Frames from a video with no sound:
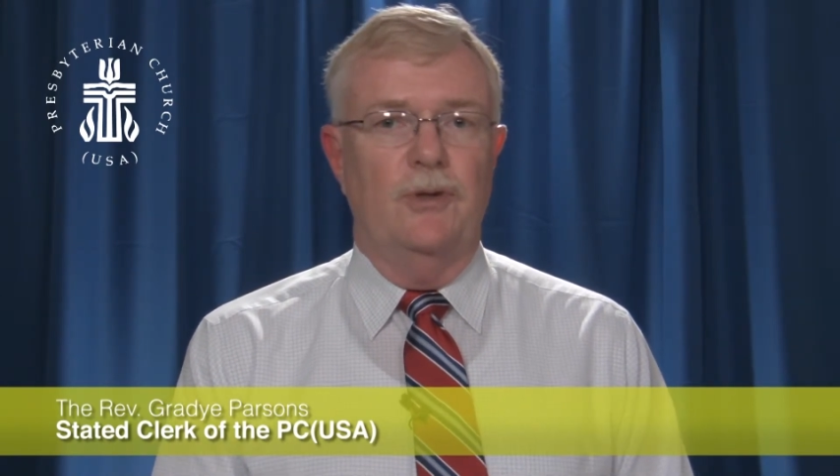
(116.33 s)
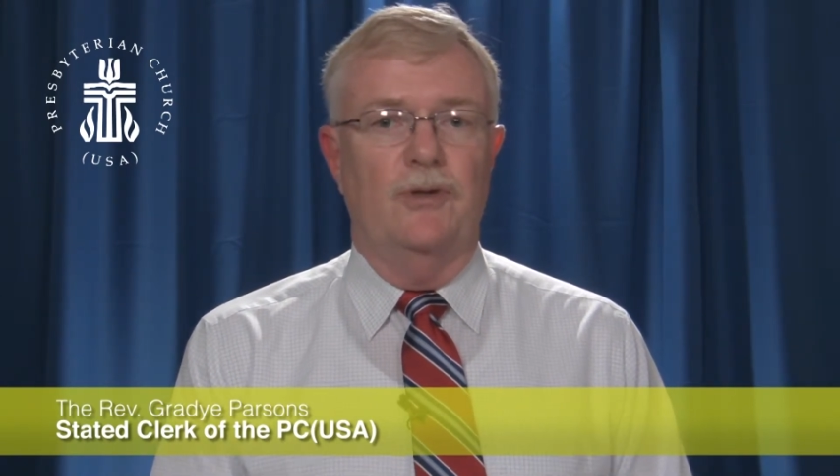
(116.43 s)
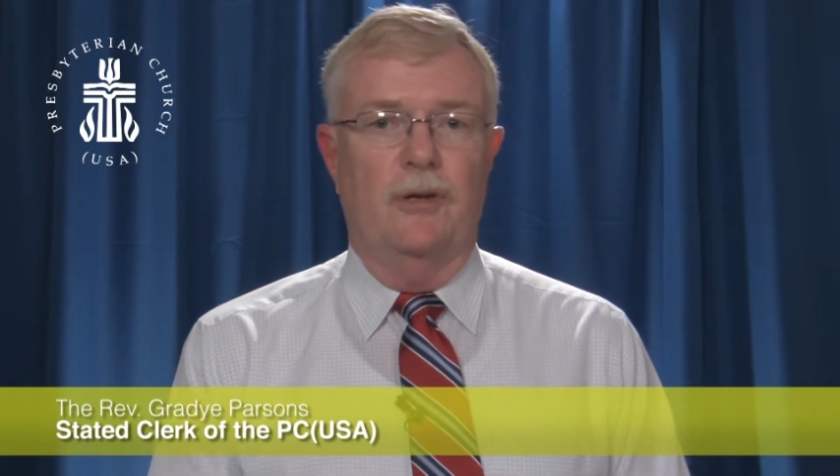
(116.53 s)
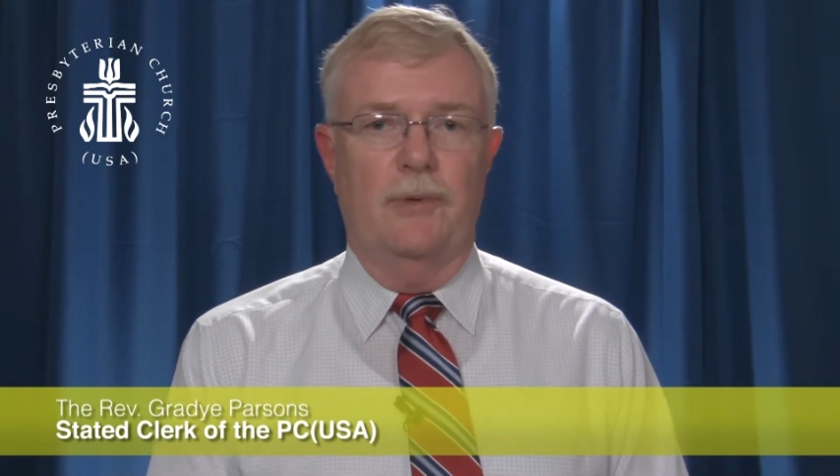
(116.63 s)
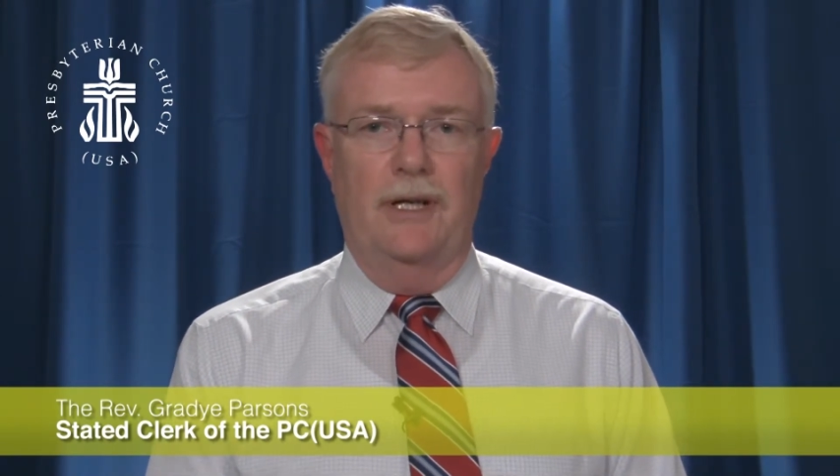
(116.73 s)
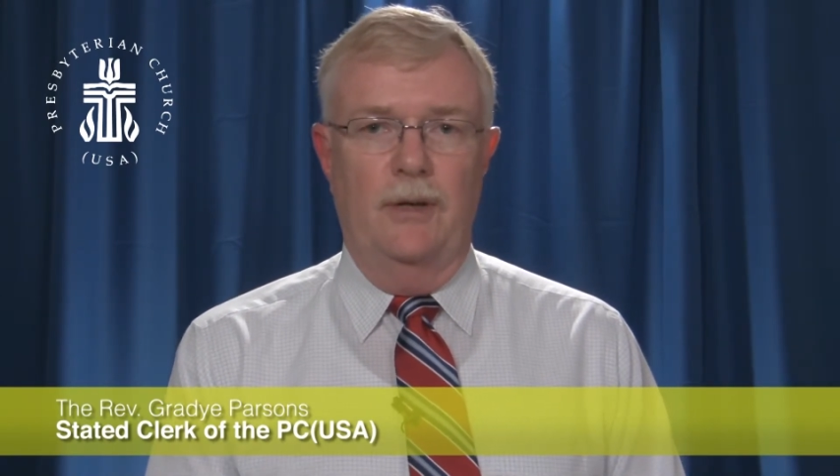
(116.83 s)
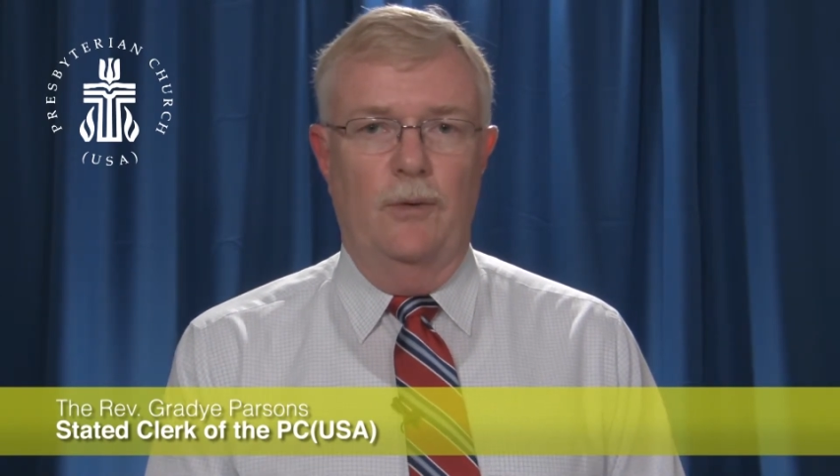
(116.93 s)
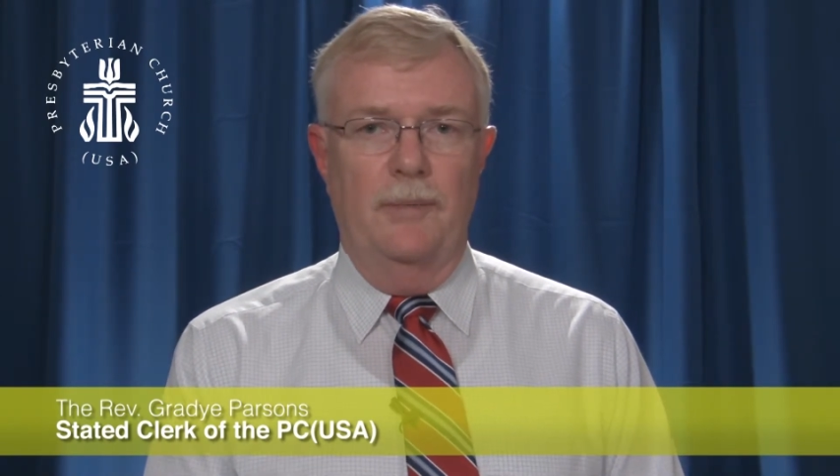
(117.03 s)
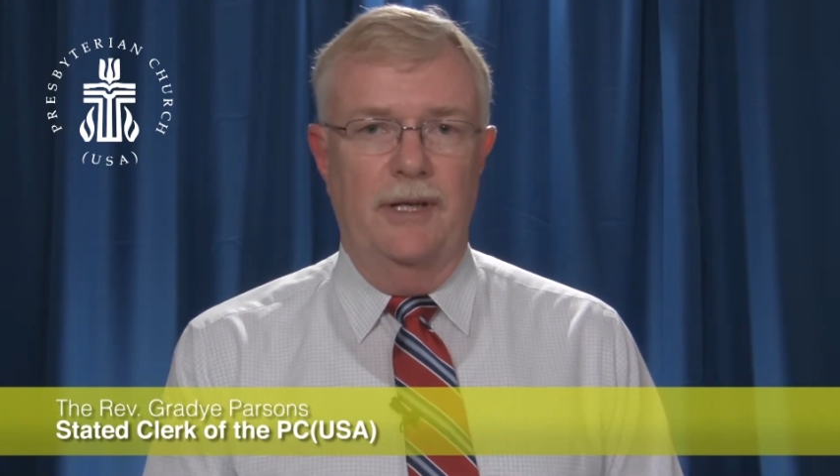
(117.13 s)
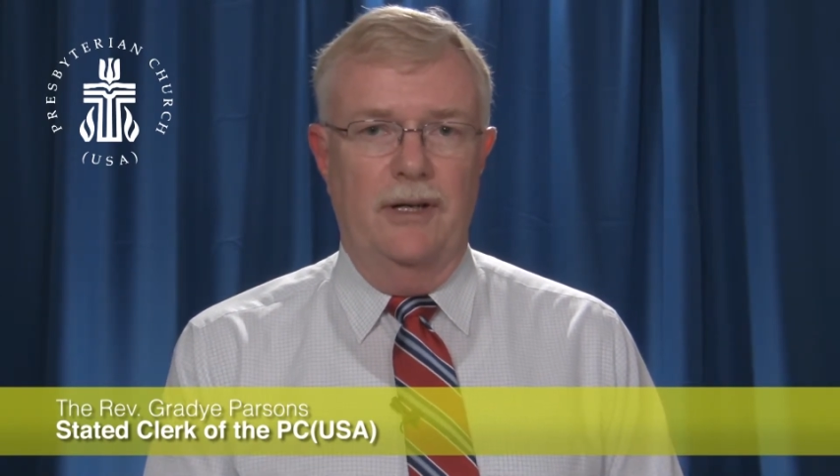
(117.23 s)
To interpret any
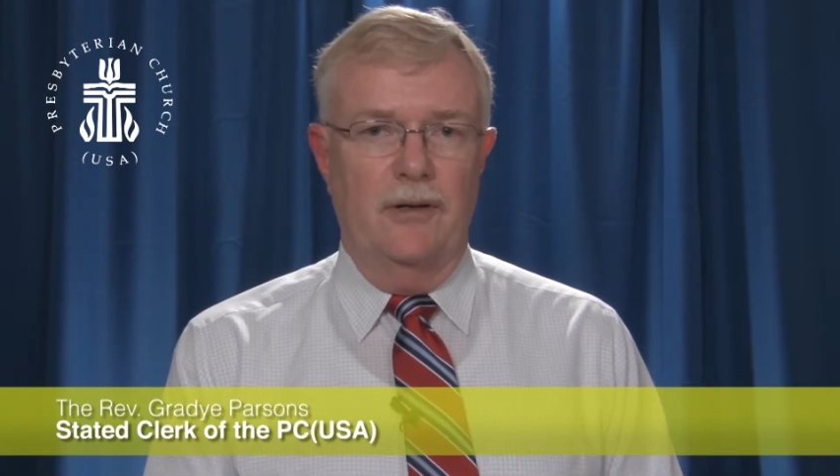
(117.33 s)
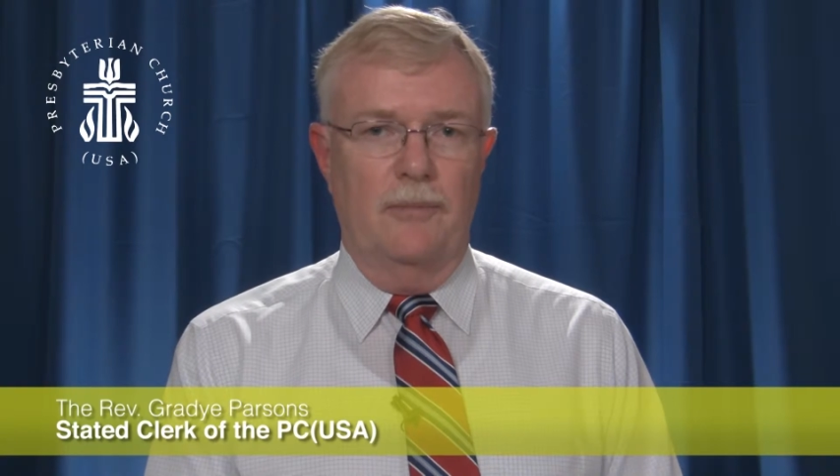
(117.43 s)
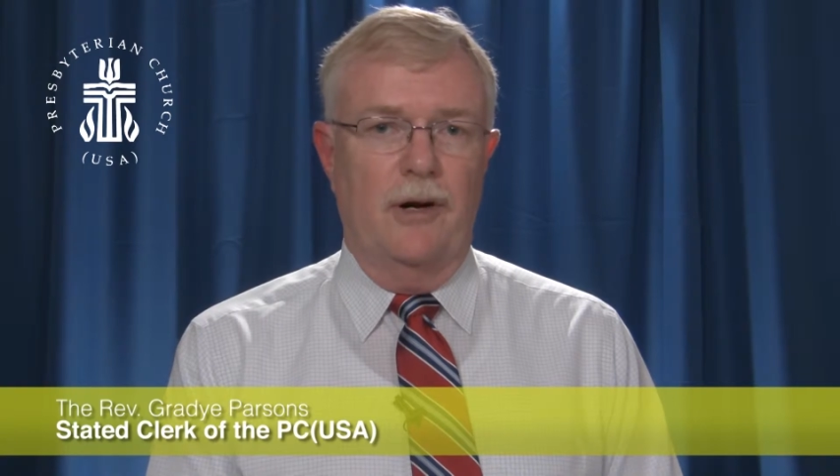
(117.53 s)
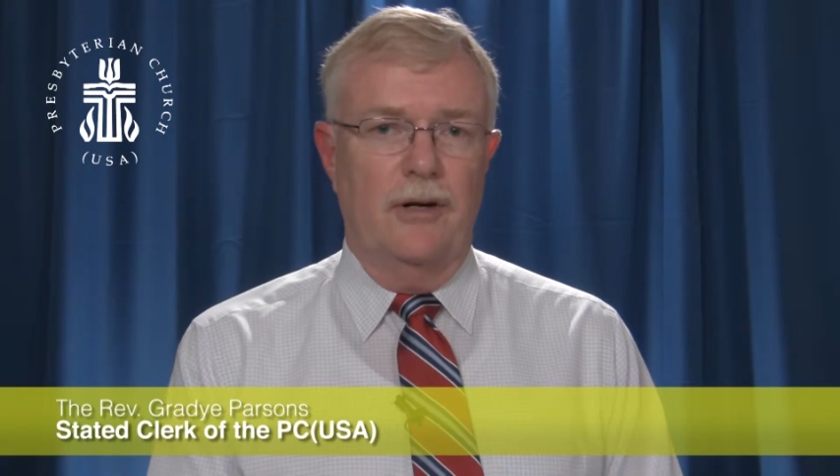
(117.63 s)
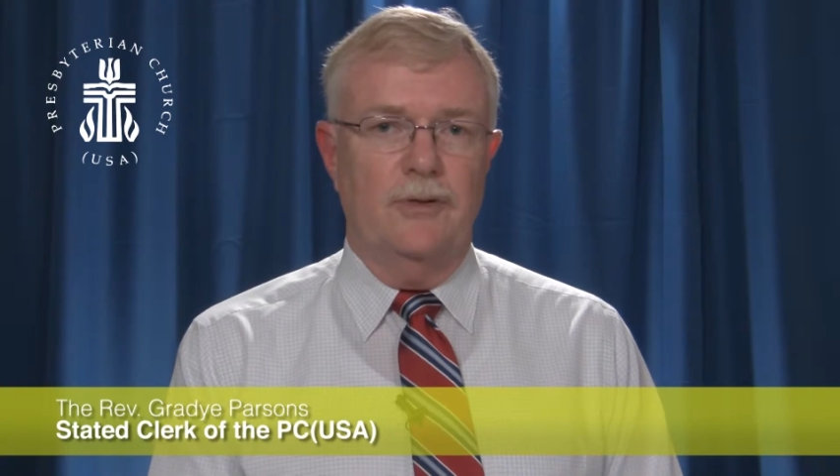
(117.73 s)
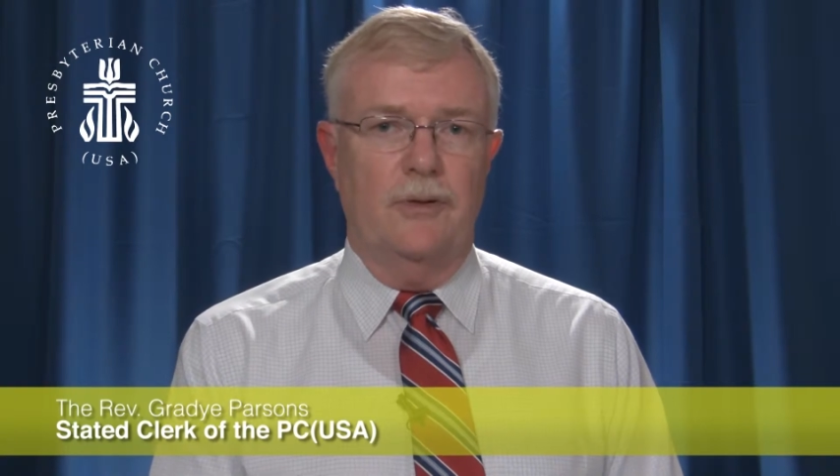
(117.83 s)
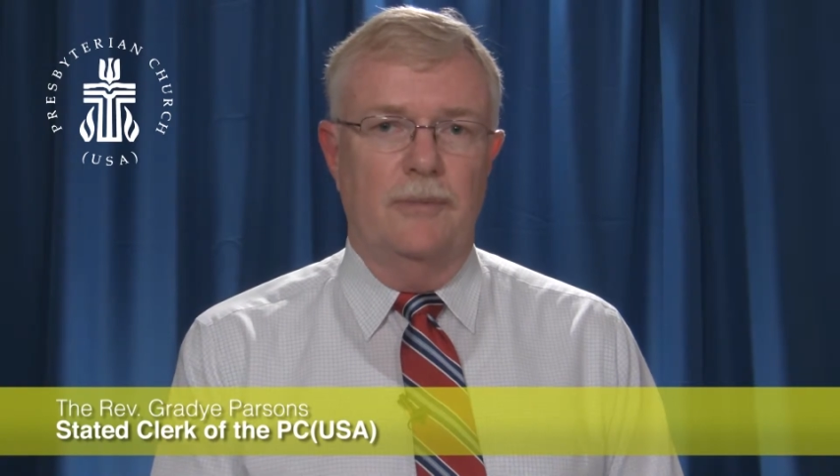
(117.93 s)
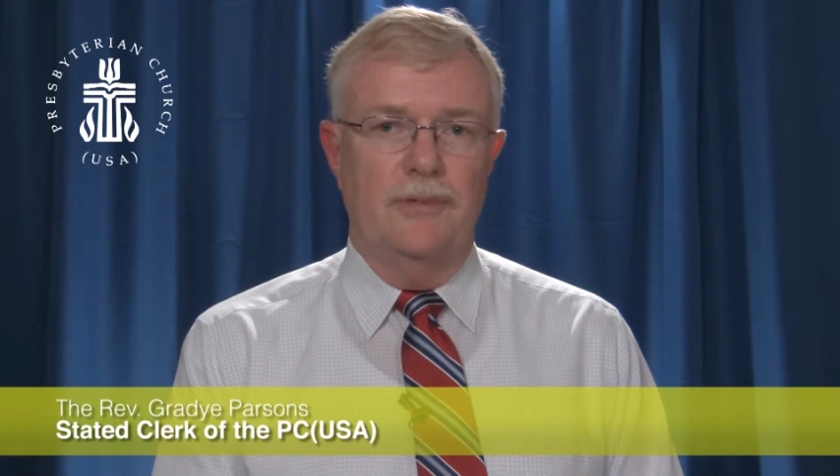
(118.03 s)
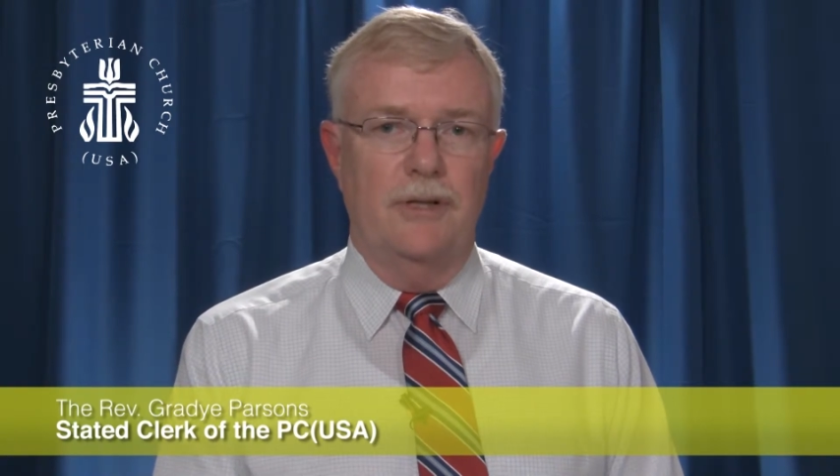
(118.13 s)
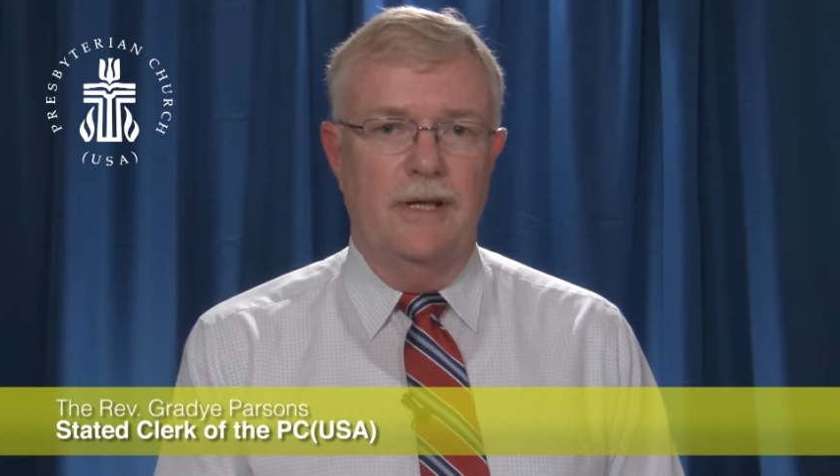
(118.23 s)
one particular part of Scripture,